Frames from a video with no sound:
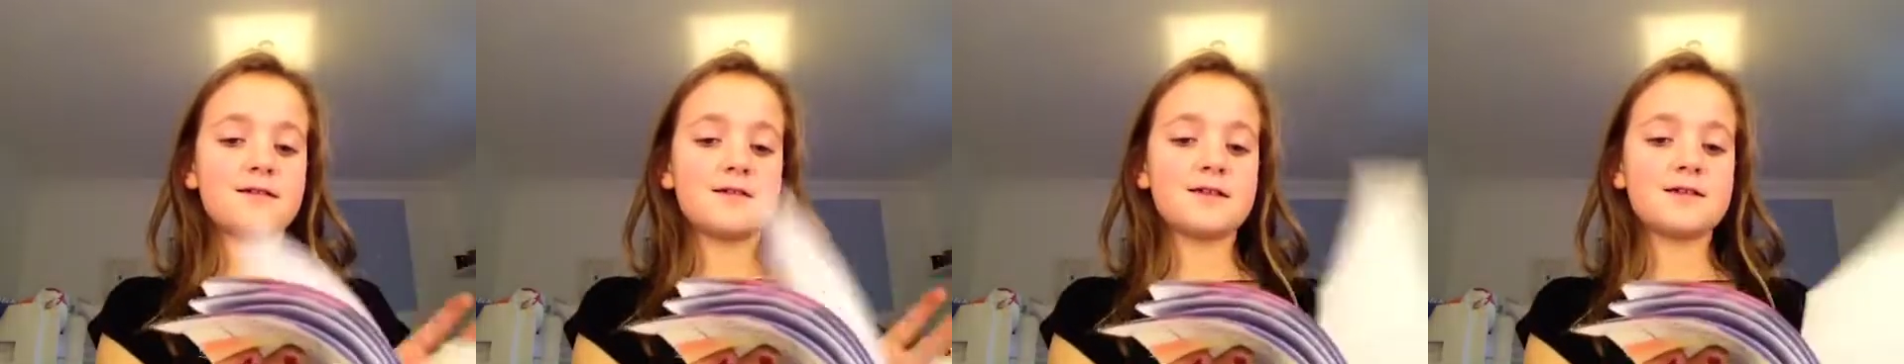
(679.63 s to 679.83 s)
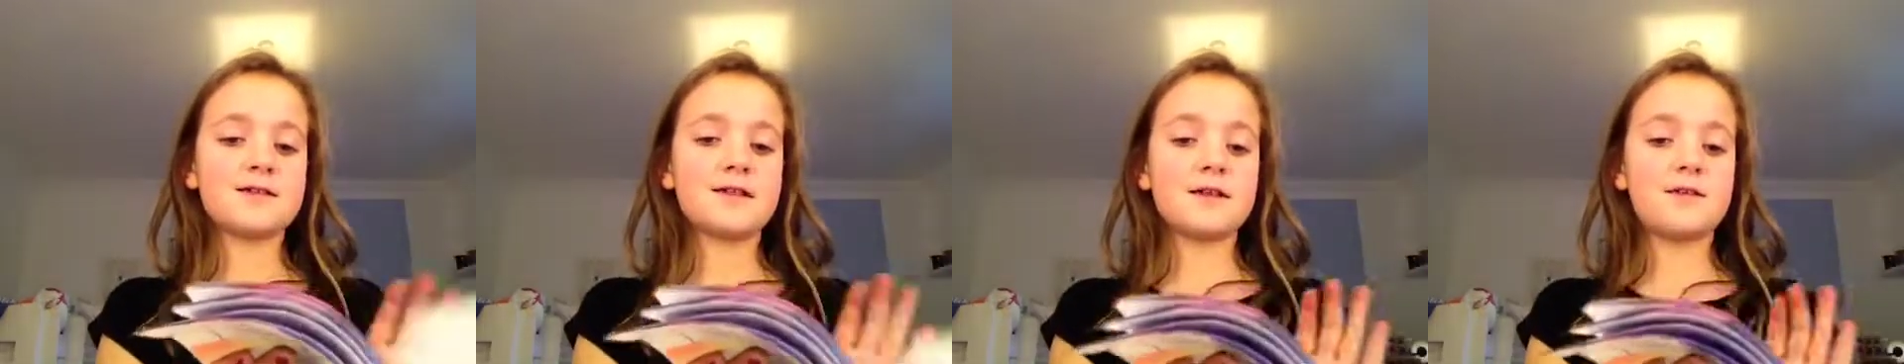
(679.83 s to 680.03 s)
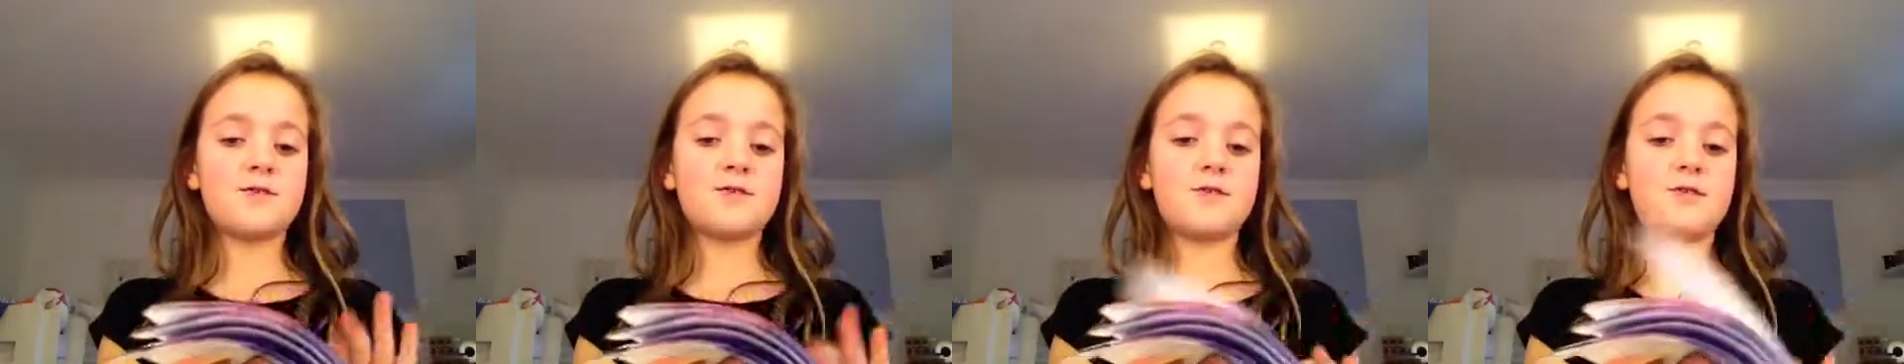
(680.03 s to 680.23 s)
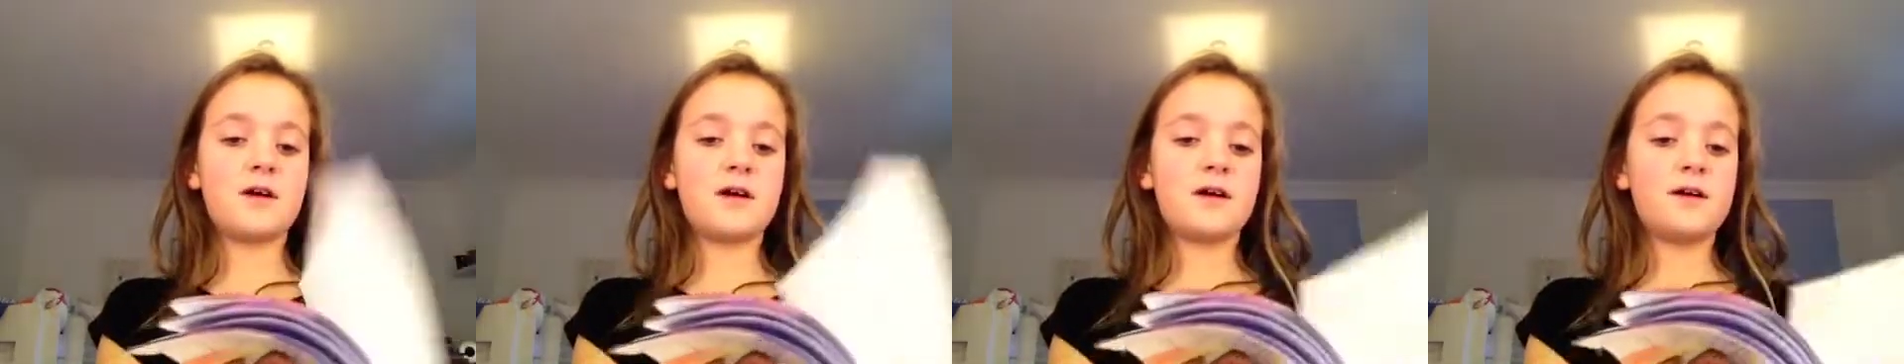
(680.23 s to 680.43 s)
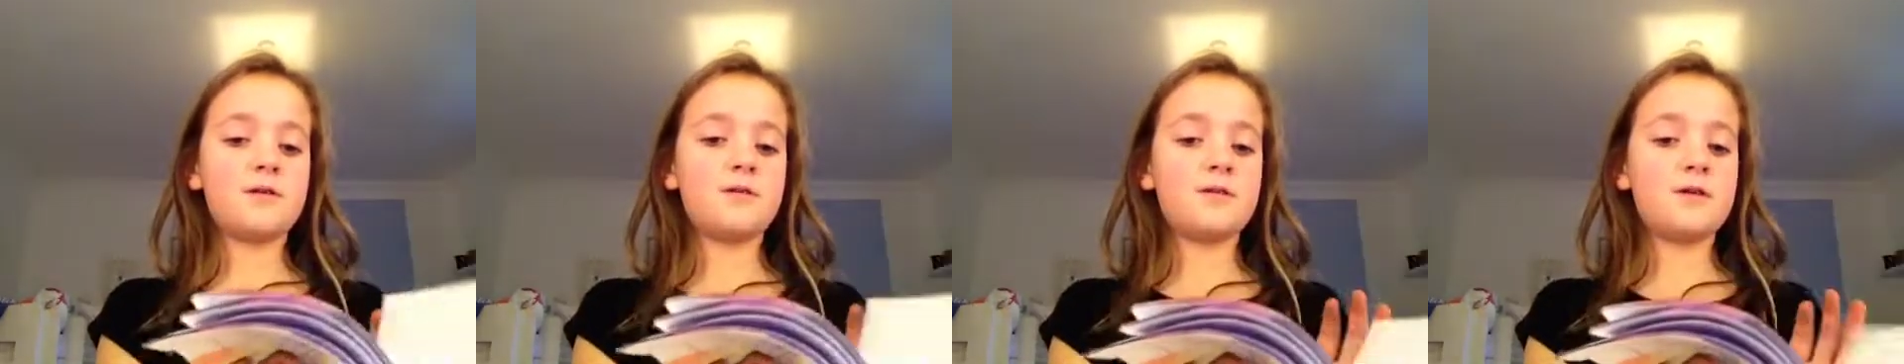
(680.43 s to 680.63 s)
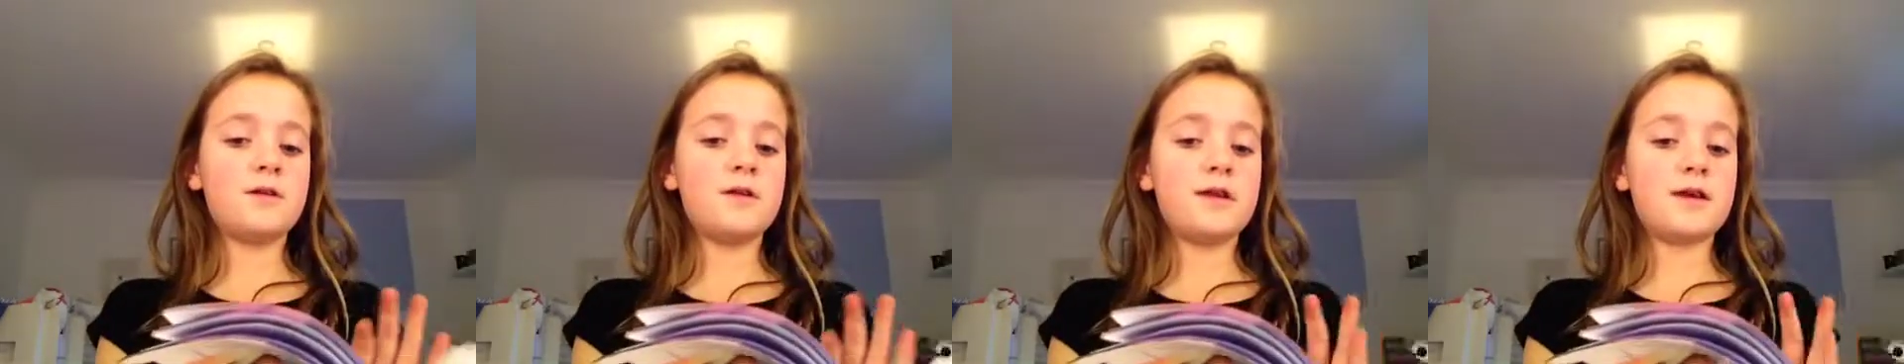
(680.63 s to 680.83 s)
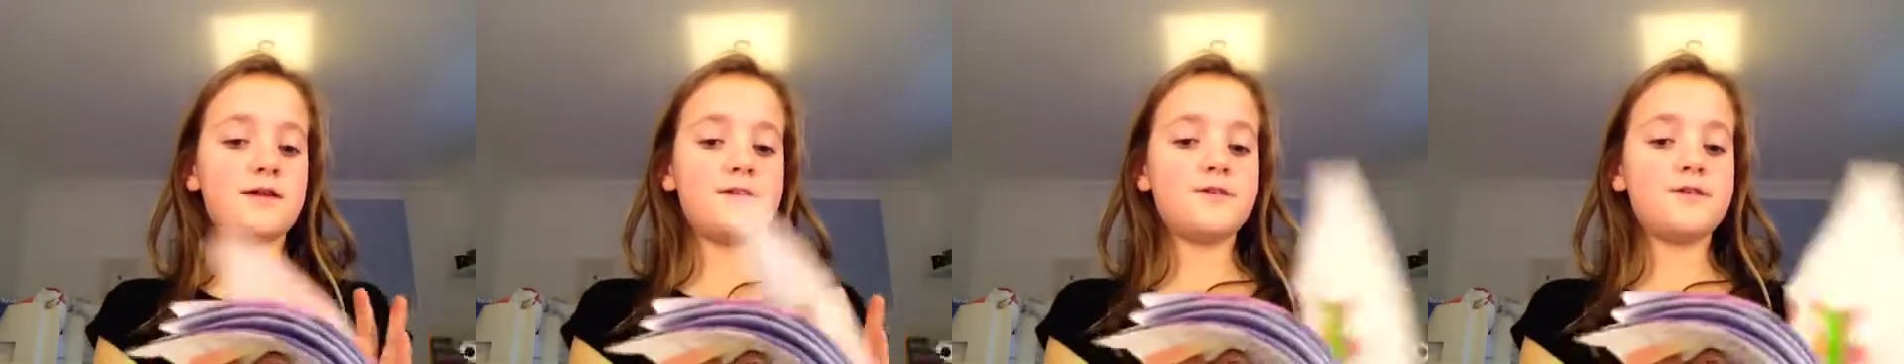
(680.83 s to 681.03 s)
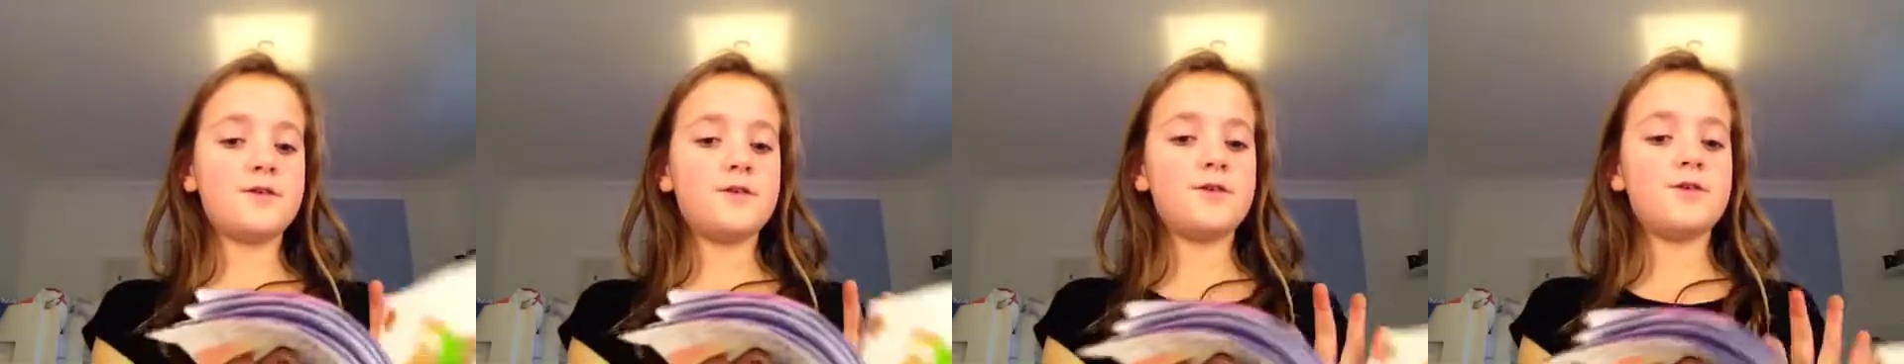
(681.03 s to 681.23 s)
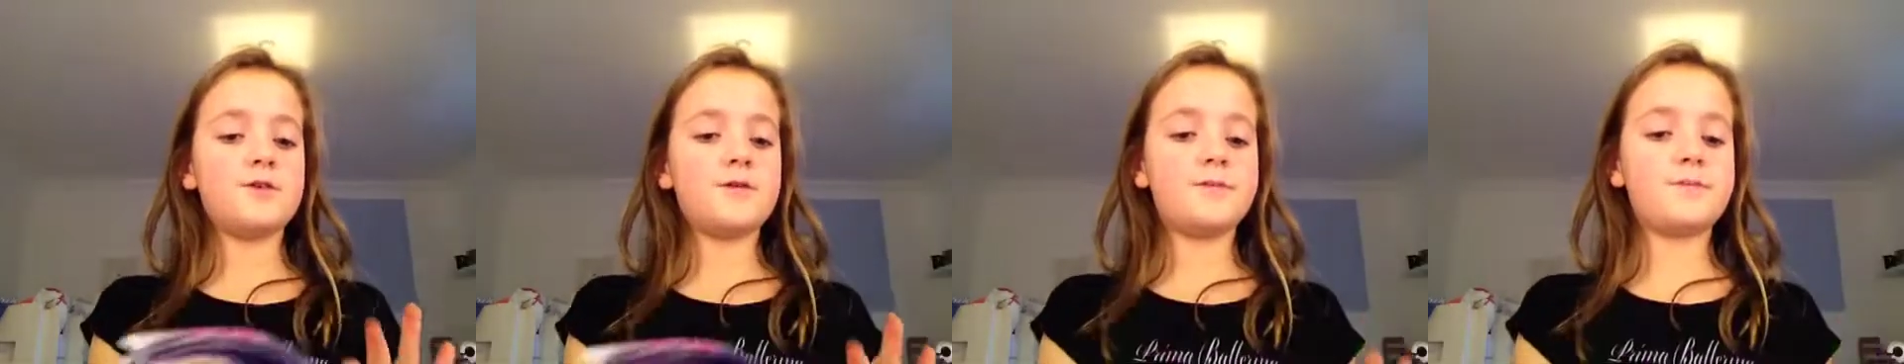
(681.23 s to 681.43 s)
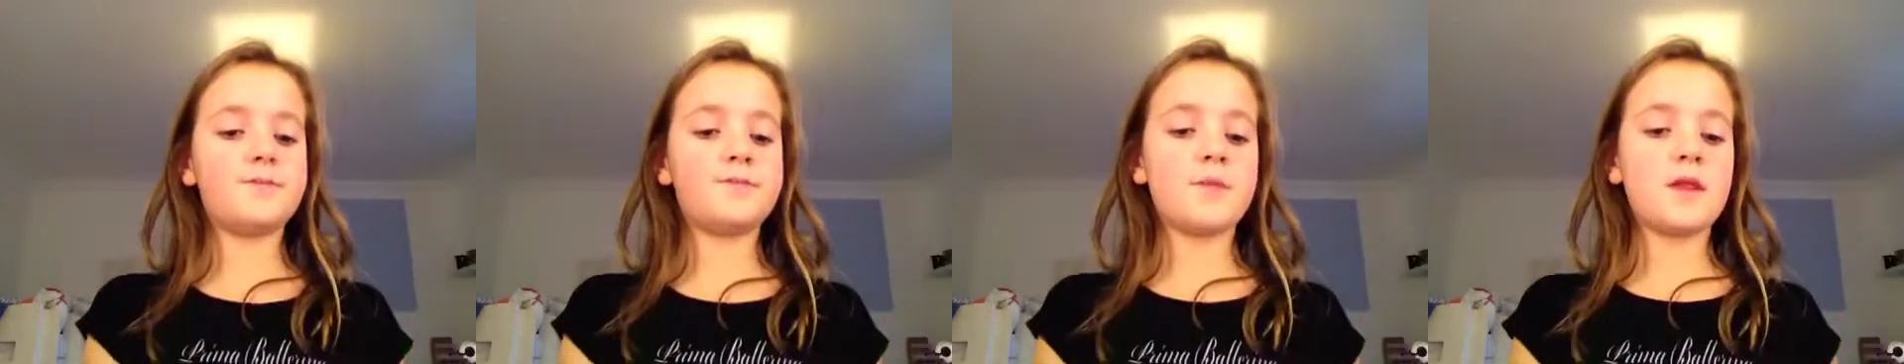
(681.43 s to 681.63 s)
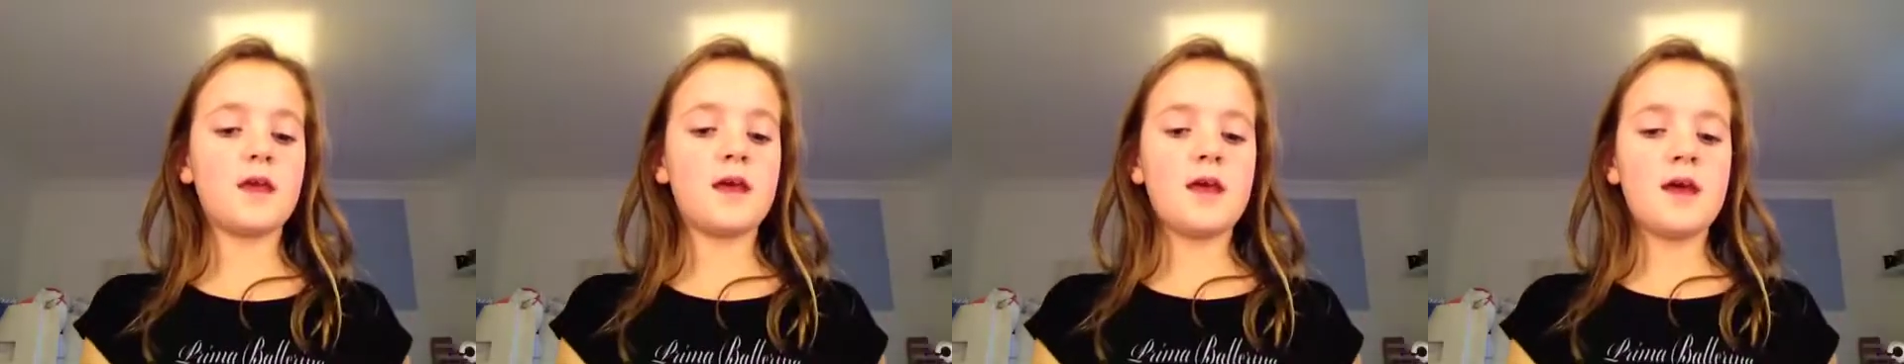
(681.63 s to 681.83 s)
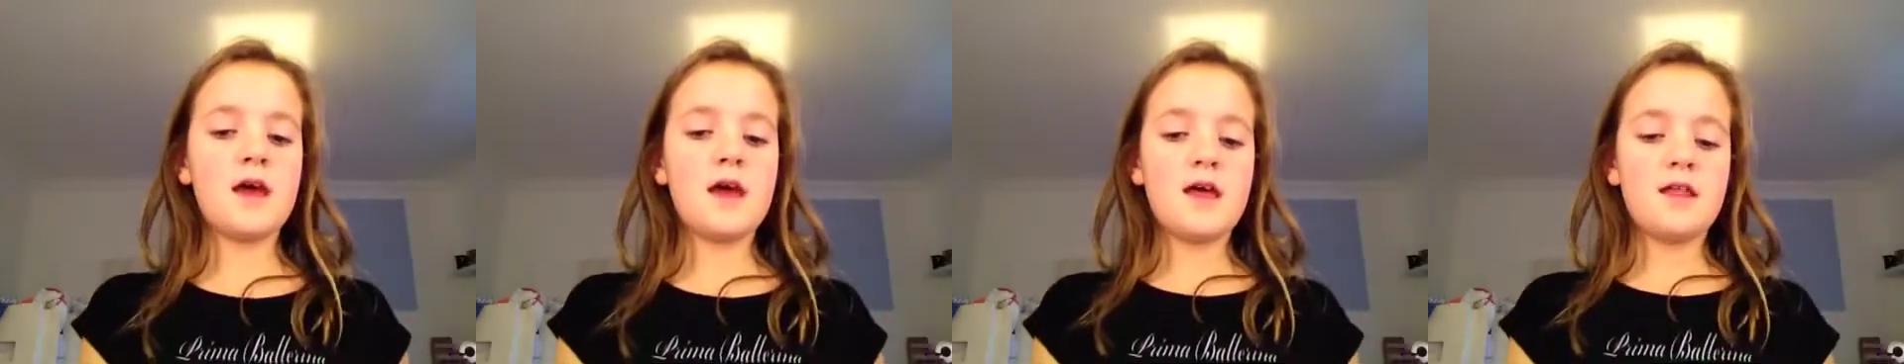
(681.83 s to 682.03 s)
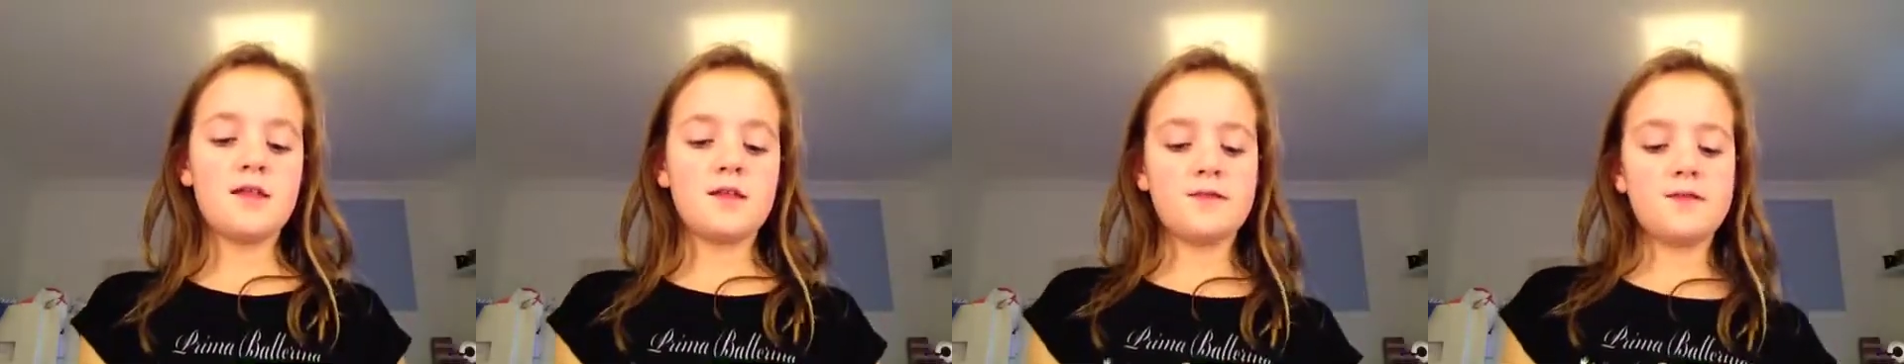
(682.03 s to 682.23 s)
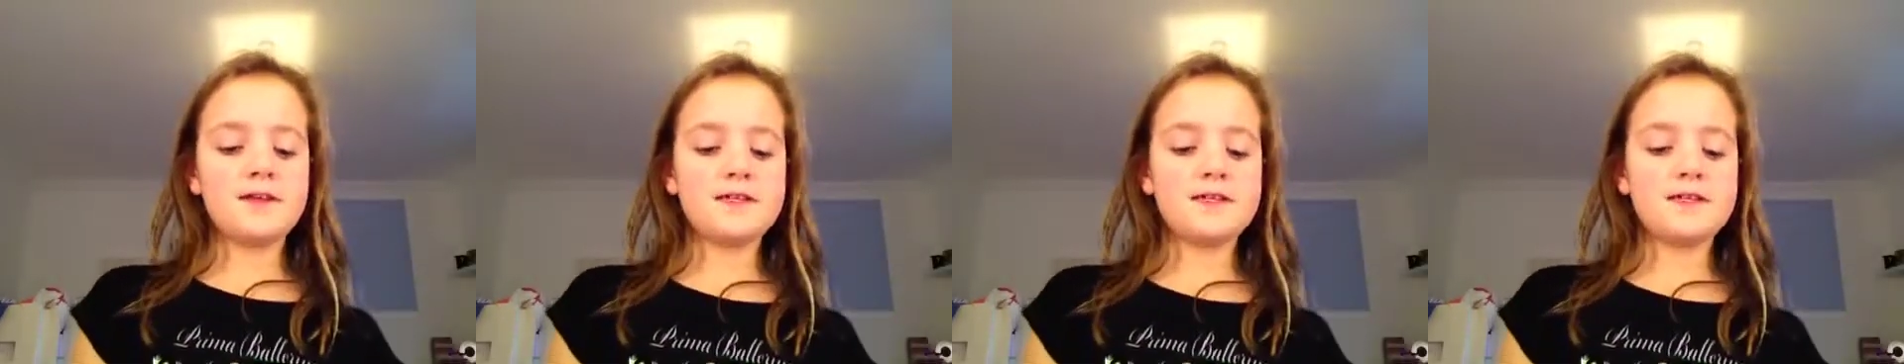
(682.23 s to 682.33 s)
because I thought I would like to do them.